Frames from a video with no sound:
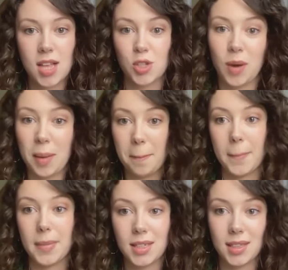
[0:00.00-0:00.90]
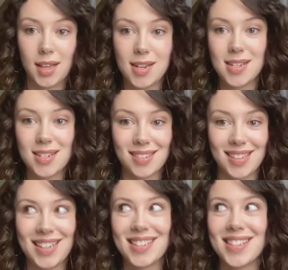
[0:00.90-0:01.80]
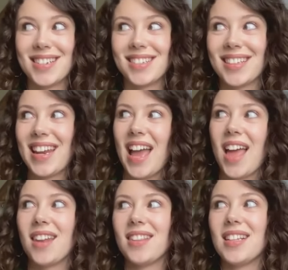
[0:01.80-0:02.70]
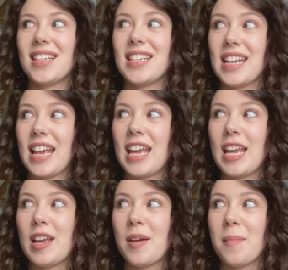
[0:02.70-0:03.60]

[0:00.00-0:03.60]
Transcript: so i delayed it and delayed it and delayed it and the day